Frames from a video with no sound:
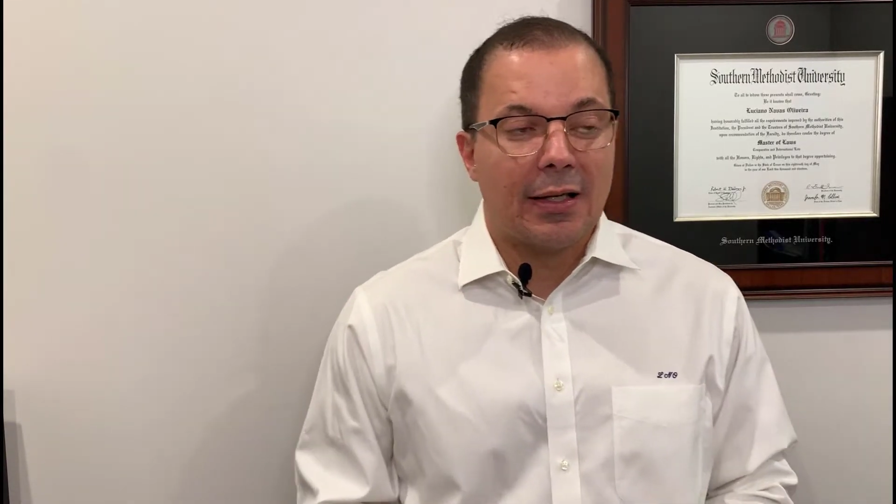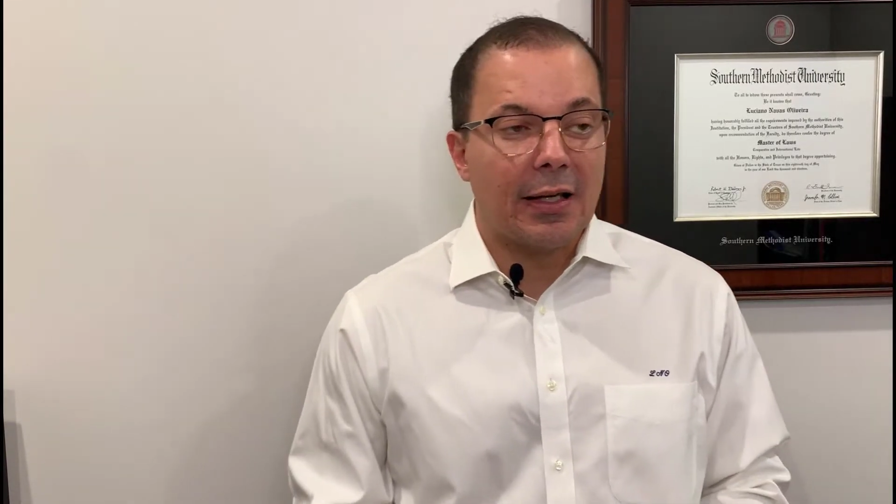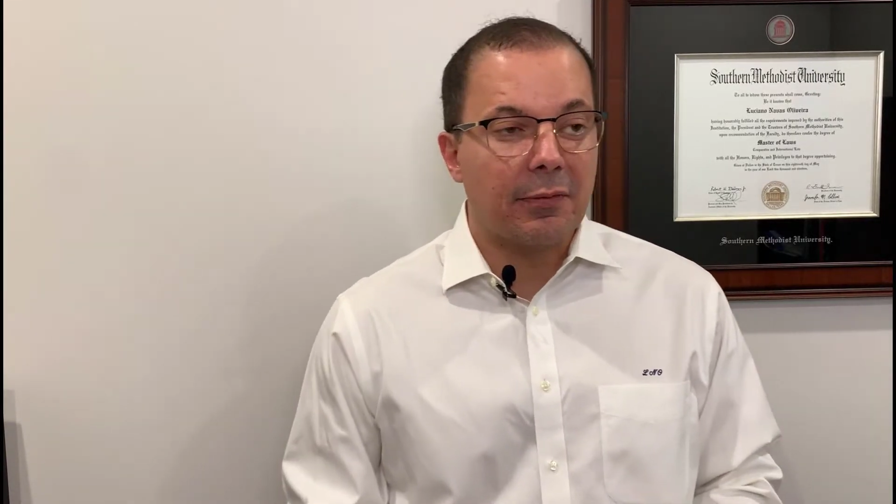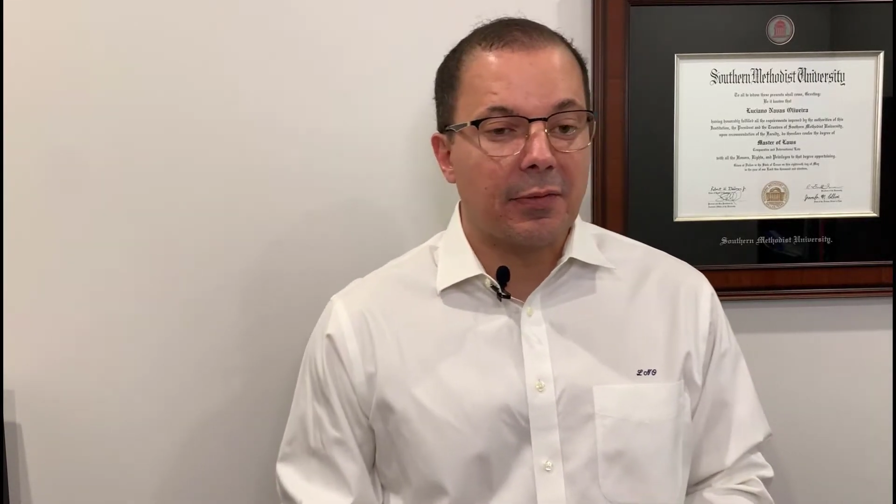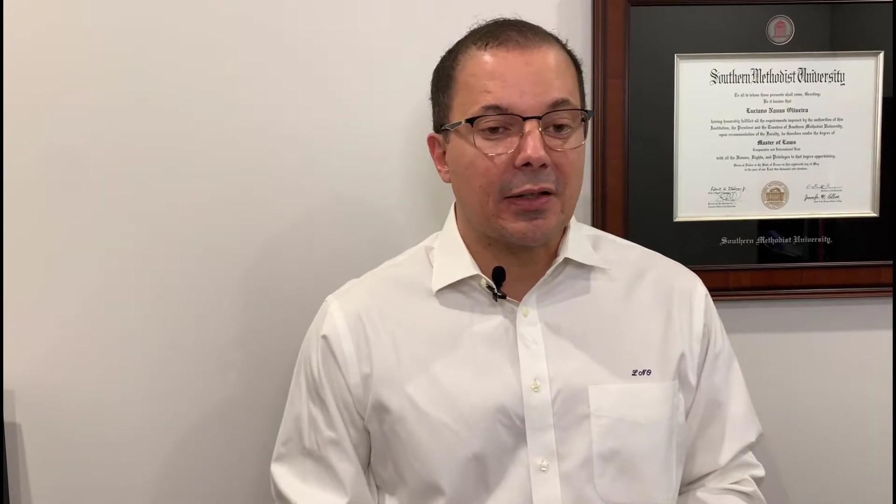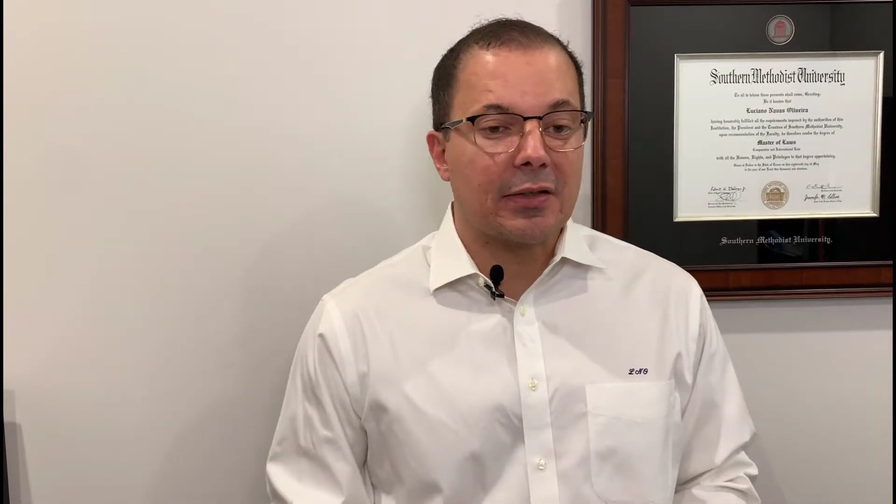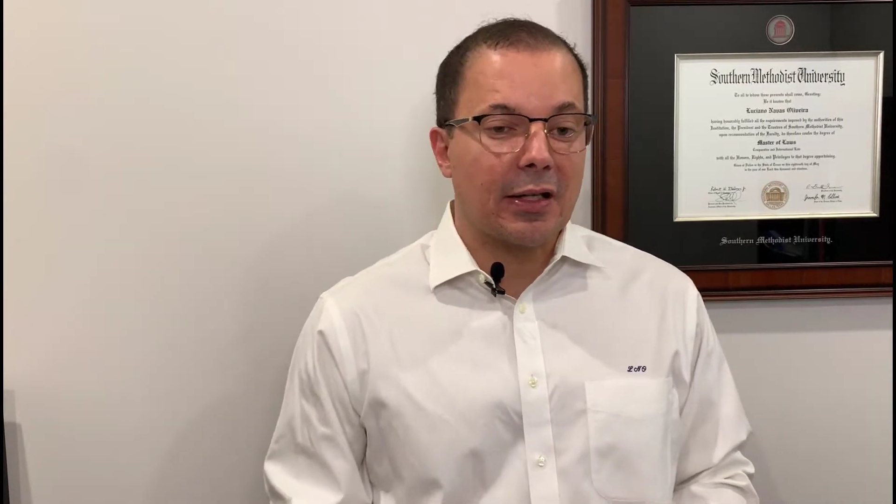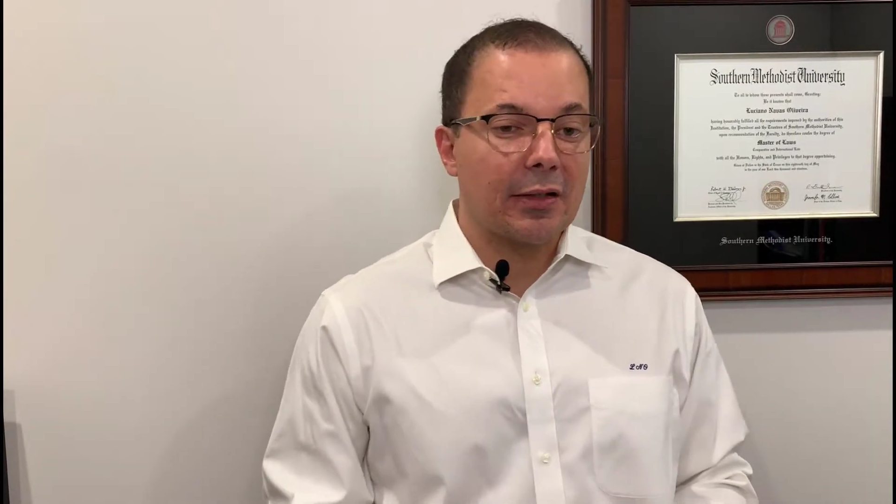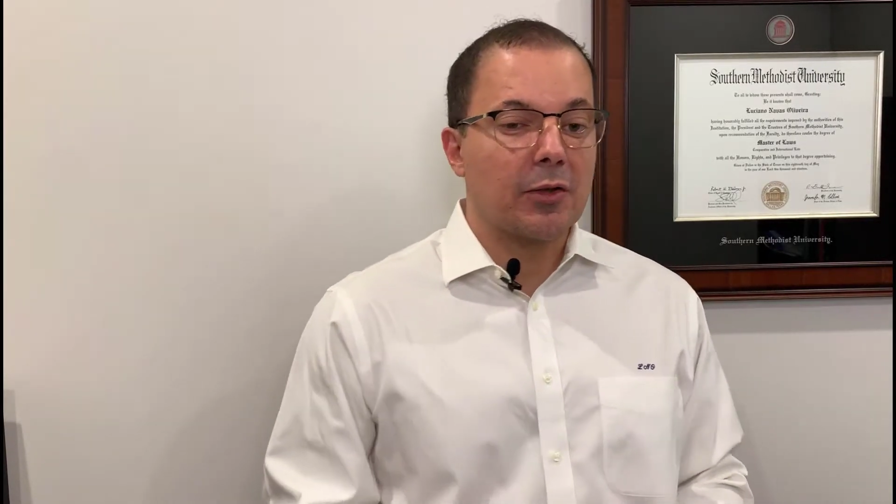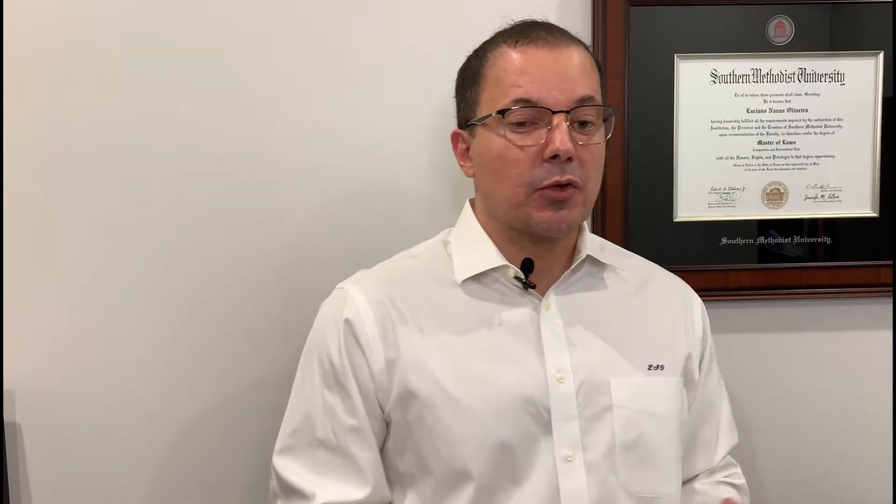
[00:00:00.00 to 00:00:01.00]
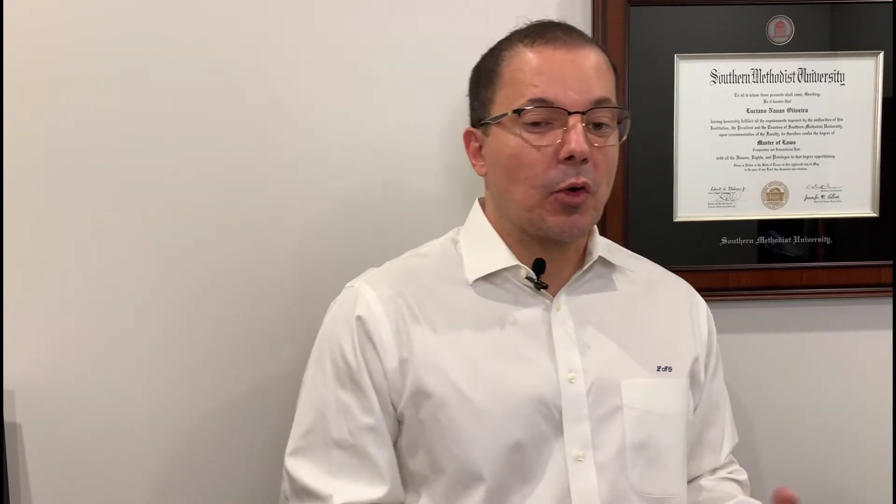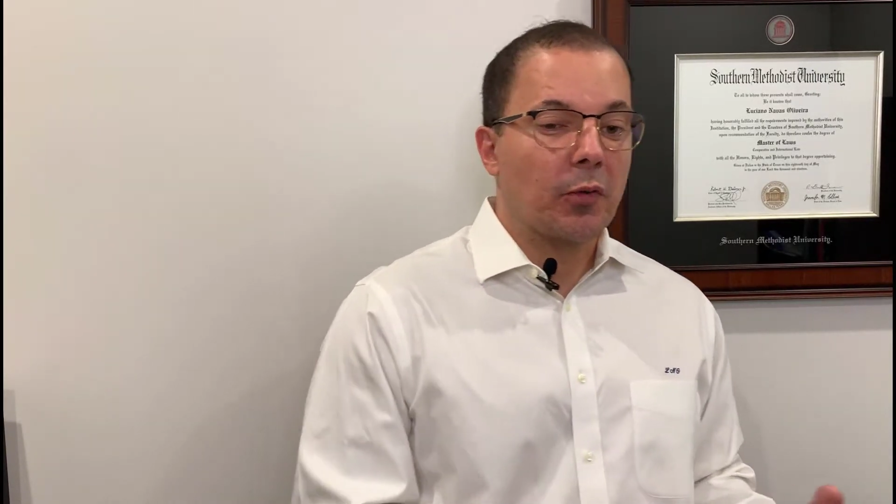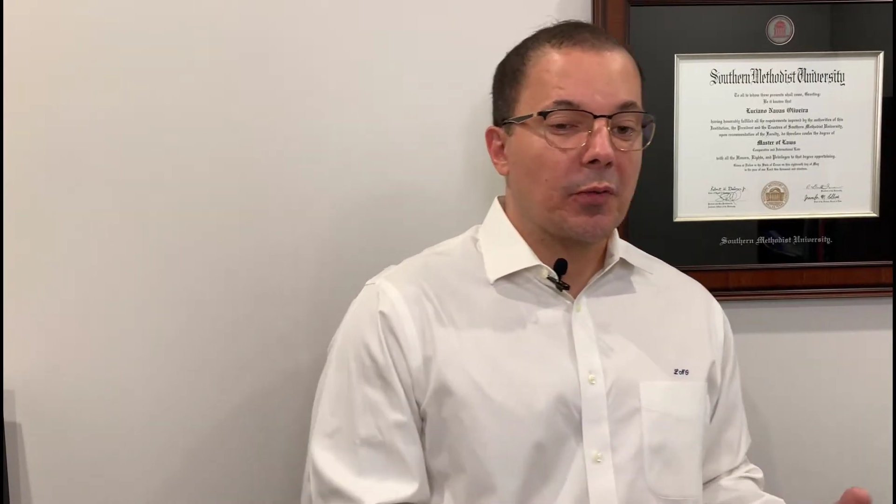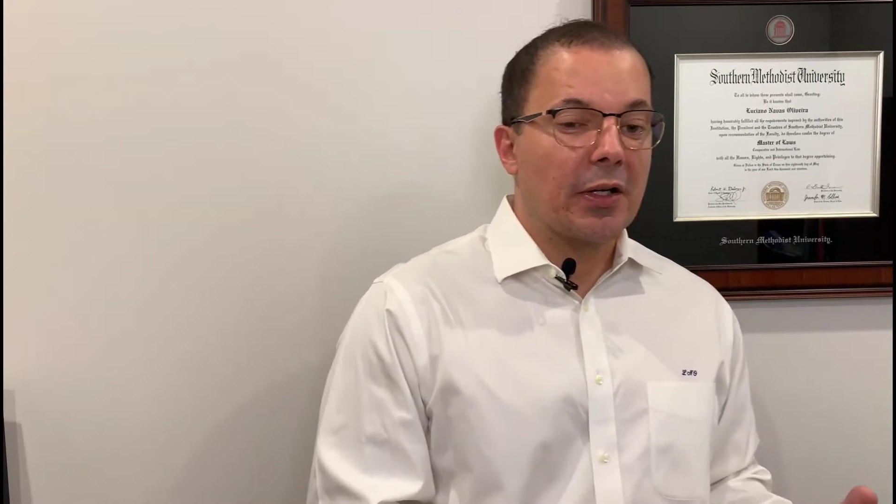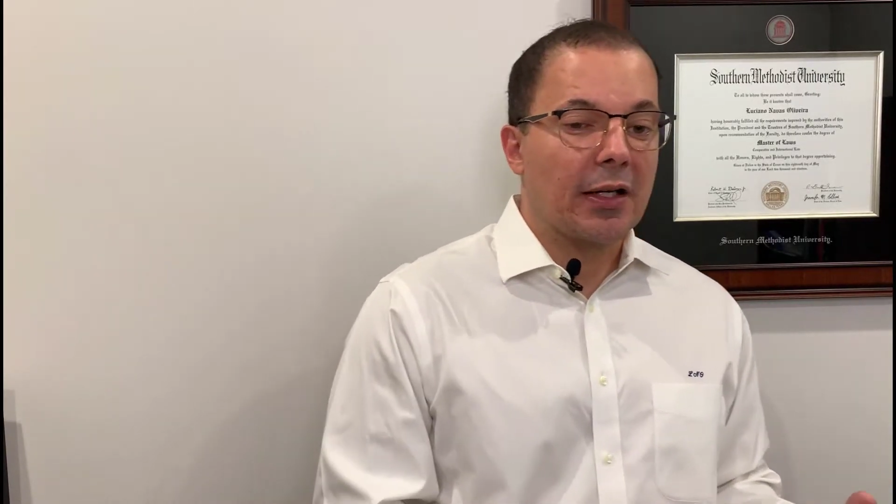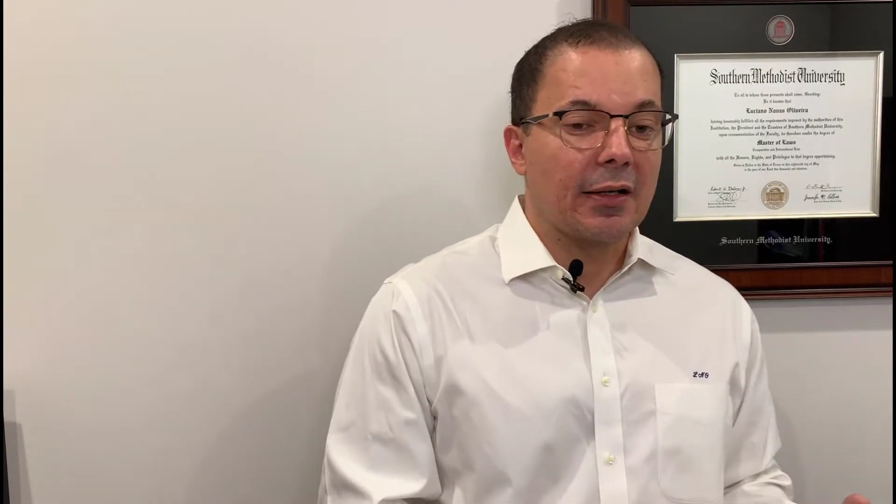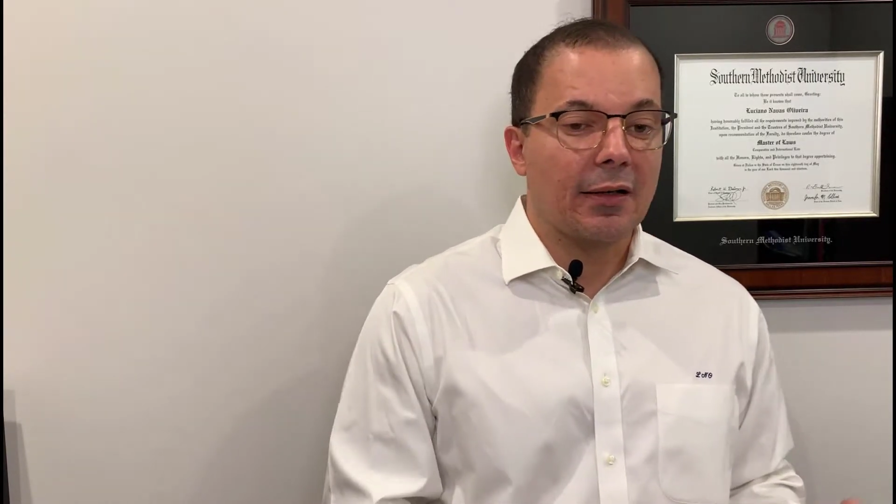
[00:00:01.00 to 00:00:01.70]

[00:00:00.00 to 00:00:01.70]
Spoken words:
if the seller is offering